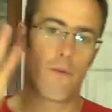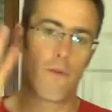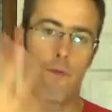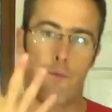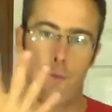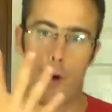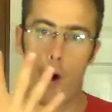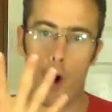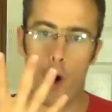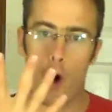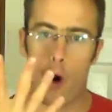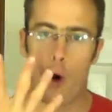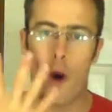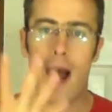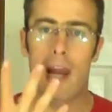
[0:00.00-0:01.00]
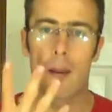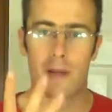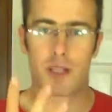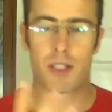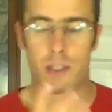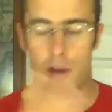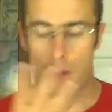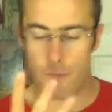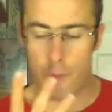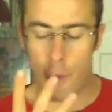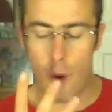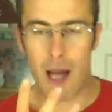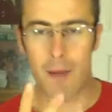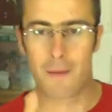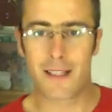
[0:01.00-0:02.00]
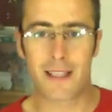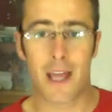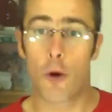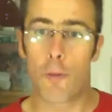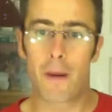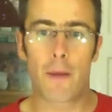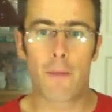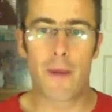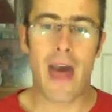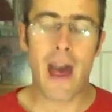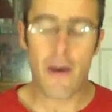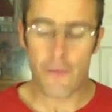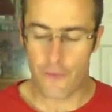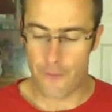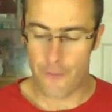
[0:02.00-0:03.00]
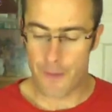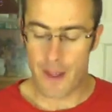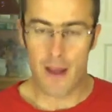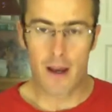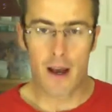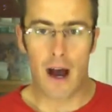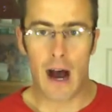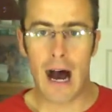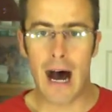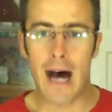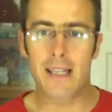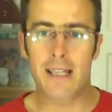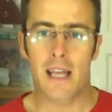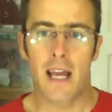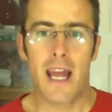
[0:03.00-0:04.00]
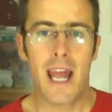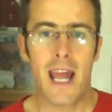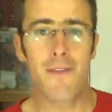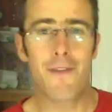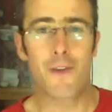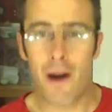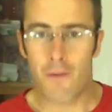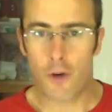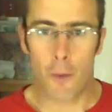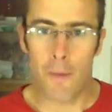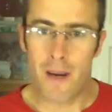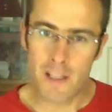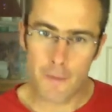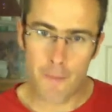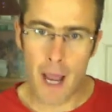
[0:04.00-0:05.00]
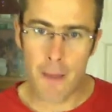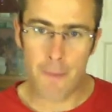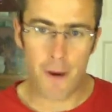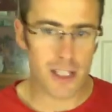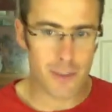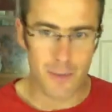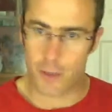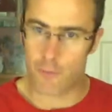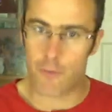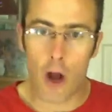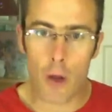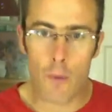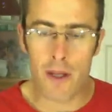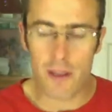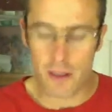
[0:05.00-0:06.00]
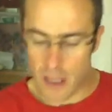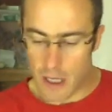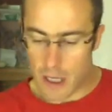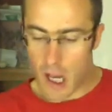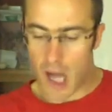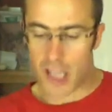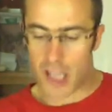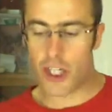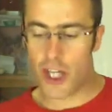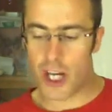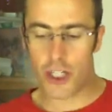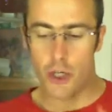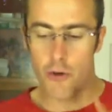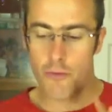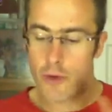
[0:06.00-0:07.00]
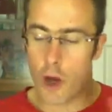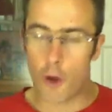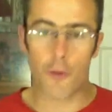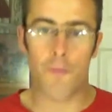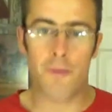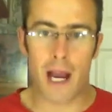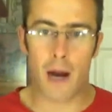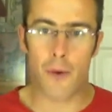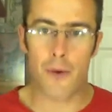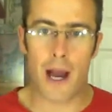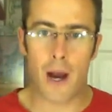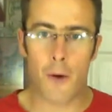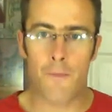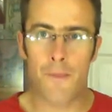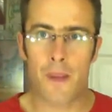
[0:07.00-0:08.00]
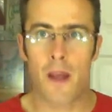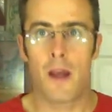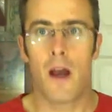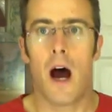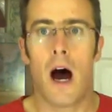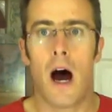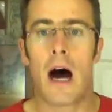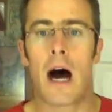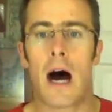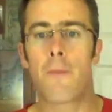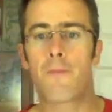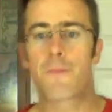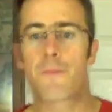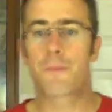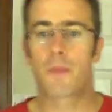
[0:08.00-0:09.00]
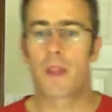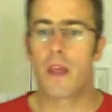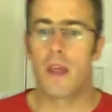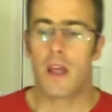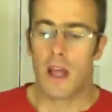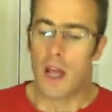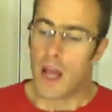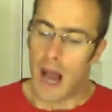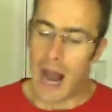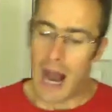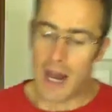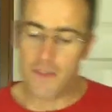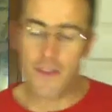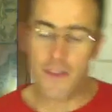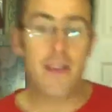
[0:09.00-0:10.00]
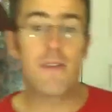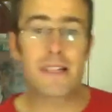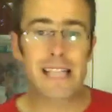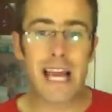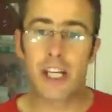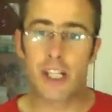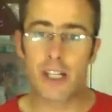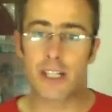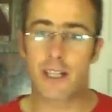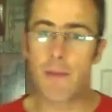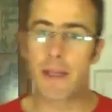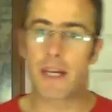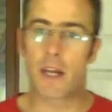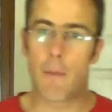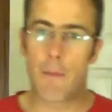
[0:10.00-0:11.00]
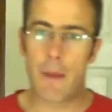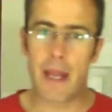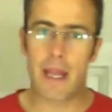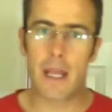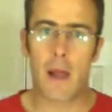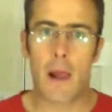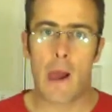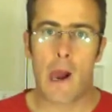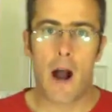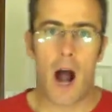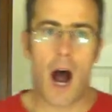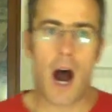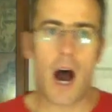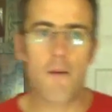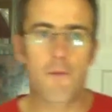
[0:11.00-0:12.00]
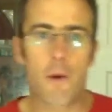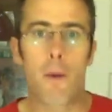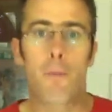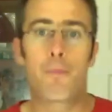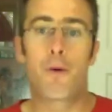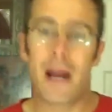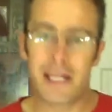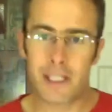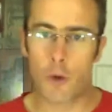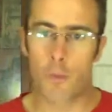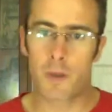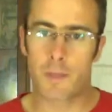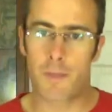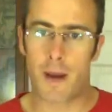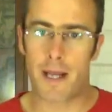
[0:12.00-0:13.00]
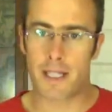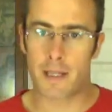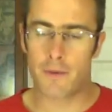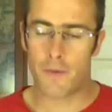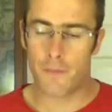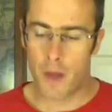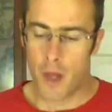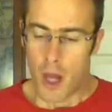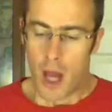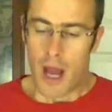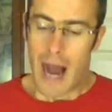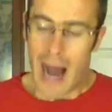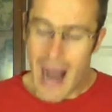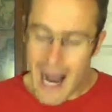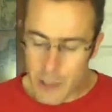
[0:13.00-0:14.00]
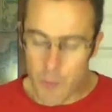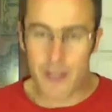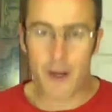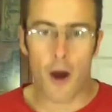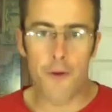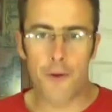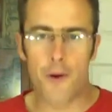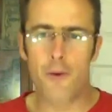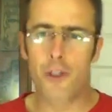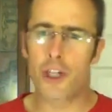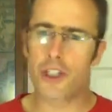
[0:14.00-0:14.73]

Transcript: four elements. They all begin with F, and if you have got a piece of paper, something to write with, I suggest you note them down now. And the invitation is simply going to be, from a practical perspective, as we go through, just to